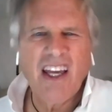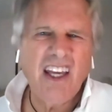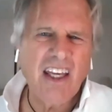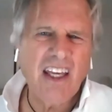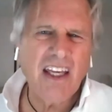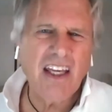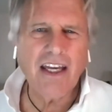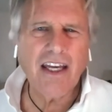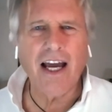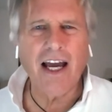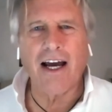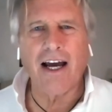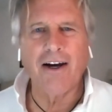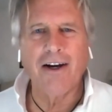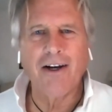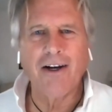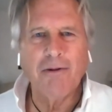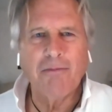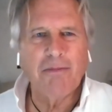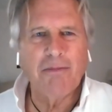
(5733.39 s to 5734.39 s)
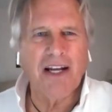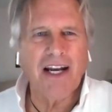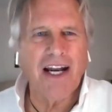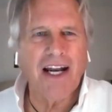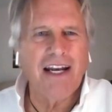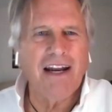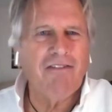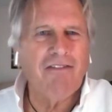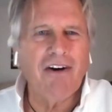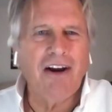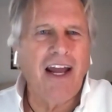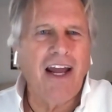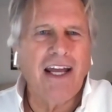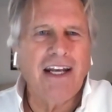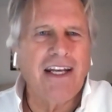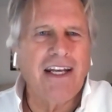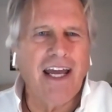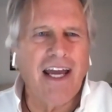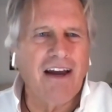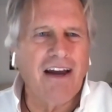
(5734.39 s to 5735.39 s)
Yeah, but I never
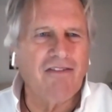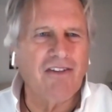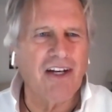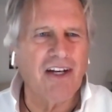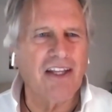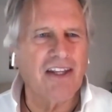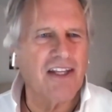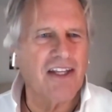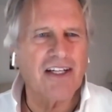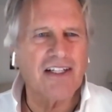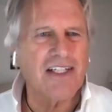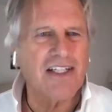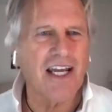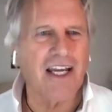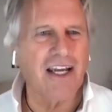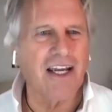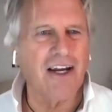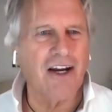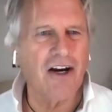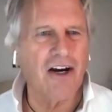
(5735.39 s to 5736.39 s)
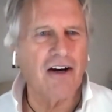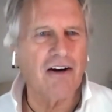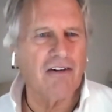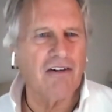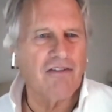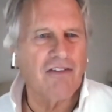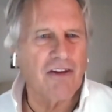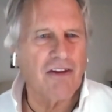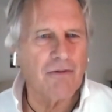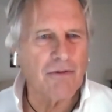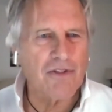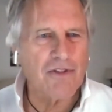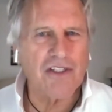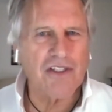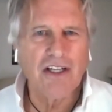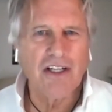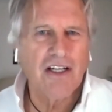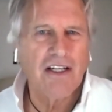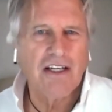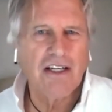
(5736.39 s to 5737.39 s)
had to have anything taken care of. There was
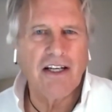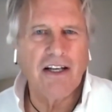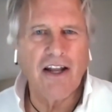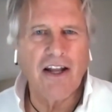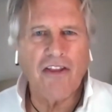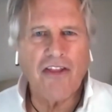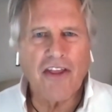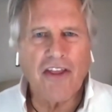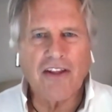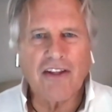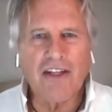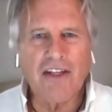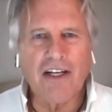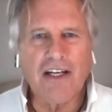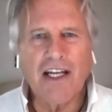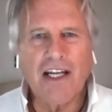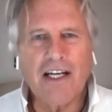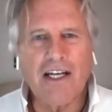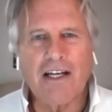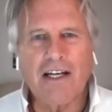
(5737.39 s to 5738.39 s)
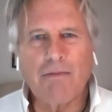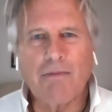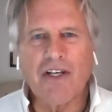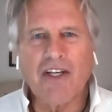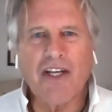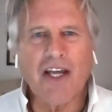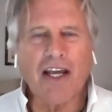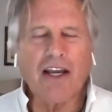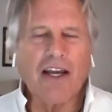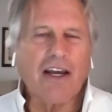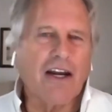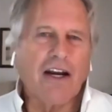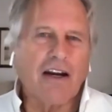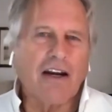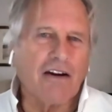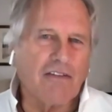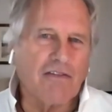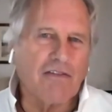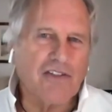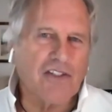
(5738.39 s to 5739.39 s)
nothing that needed to be taken
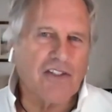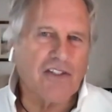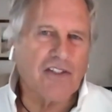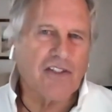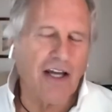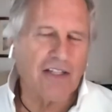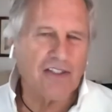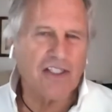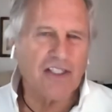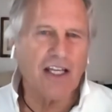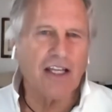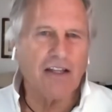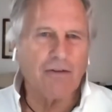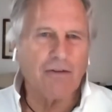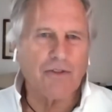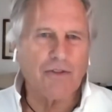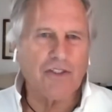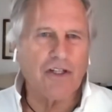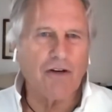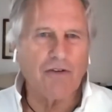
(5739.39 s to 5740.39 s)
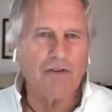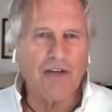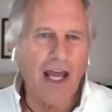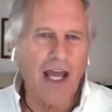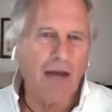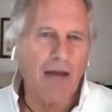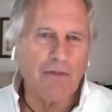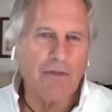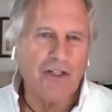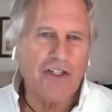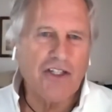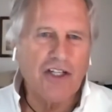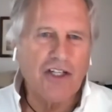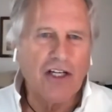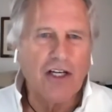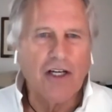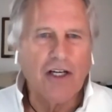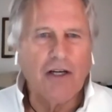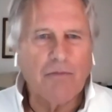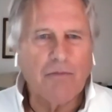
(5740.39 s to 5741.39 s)
care of. So I say there was no damage,
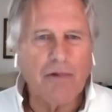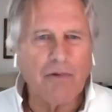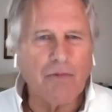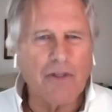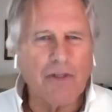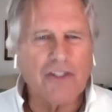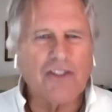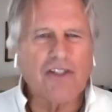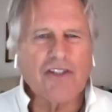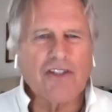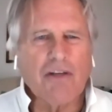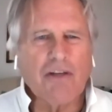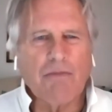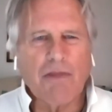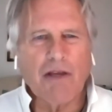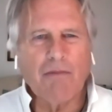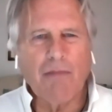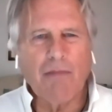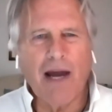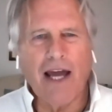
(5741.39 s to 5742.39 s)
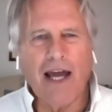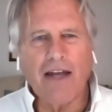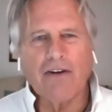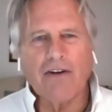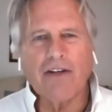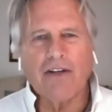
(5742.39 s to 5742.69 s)
but was there something minor?